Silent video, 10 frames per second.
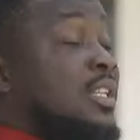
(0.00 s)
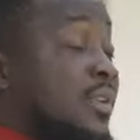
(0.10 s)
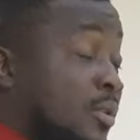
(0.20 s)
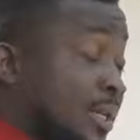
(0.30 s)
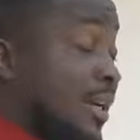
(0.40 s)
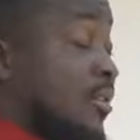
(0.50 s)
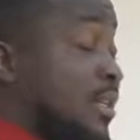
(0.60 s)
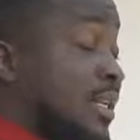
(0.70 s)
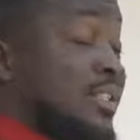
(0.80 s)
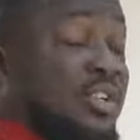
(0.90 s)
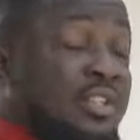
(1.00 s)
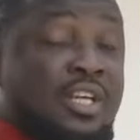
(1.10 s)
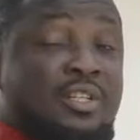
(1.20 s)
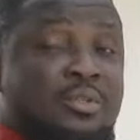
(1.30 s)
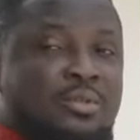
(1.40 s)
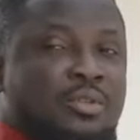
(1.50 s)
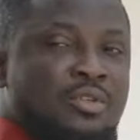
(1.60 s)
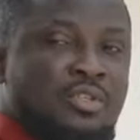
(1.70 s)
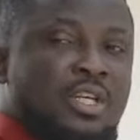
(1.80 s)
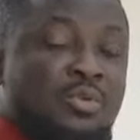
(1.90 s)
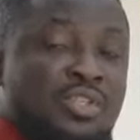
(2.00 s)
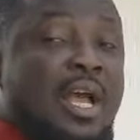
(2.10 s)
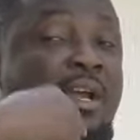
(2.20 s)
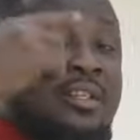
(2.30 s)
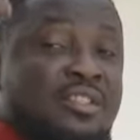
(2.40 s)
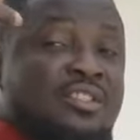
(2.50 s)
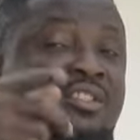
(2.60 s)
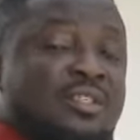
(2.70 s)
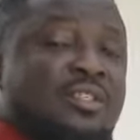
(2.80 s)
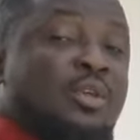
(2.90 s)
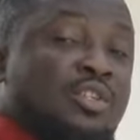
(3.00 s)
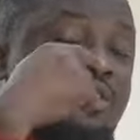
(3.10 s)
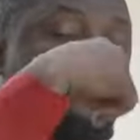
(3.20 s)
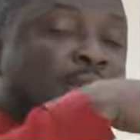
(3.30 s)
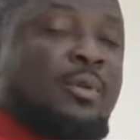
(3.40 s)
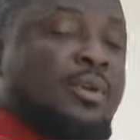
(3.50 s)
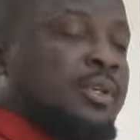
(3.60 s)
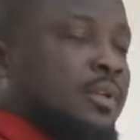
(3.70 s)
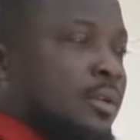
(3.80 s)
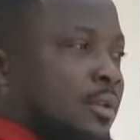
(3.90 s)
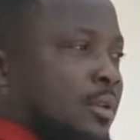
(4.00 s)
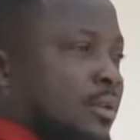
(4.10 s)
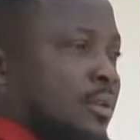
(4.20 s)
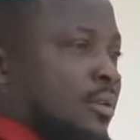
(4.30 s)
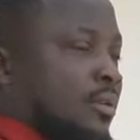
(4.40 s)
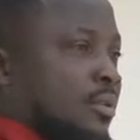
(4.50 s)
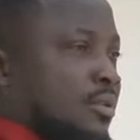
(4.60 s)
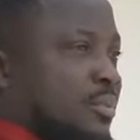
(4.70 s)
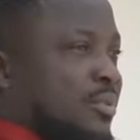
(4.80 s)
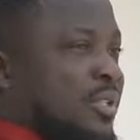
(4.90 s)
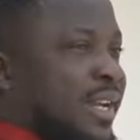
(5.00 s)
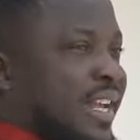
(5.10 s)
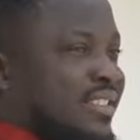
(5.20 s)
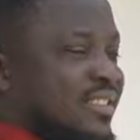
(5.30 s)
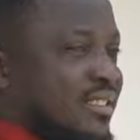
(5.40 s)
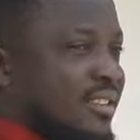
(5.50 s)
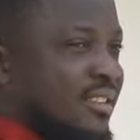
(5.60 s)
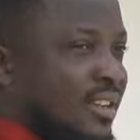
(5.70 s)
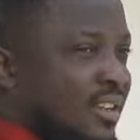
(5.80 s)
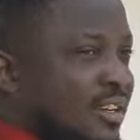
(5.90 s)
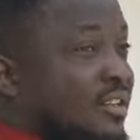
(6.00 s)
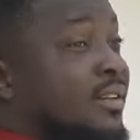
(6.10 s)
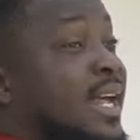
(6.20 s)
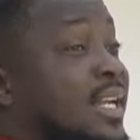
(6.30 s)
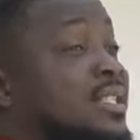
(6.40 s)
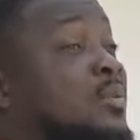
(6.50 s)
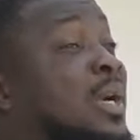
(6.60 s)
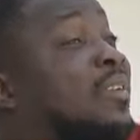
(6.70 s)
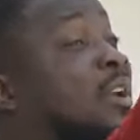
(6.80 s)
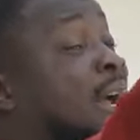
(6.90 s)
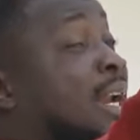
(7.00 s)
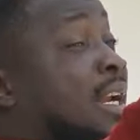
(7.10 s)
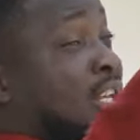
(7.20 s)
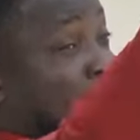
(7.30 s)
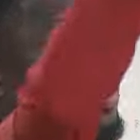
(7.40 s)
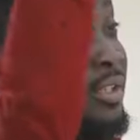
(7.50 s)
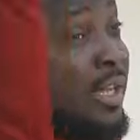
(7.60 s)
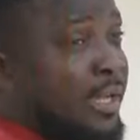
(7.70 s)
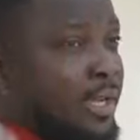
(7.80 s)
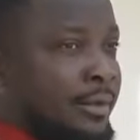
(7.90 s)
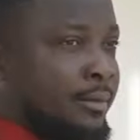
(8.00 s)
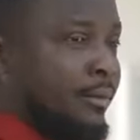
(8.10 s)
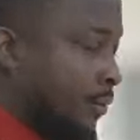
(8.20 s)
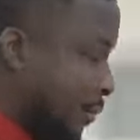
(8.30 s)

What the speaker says: It's even good that goodness insulted you. So that you see how it is to insult somebody. Some goodness. Goodness, wherever you are now, insult her again.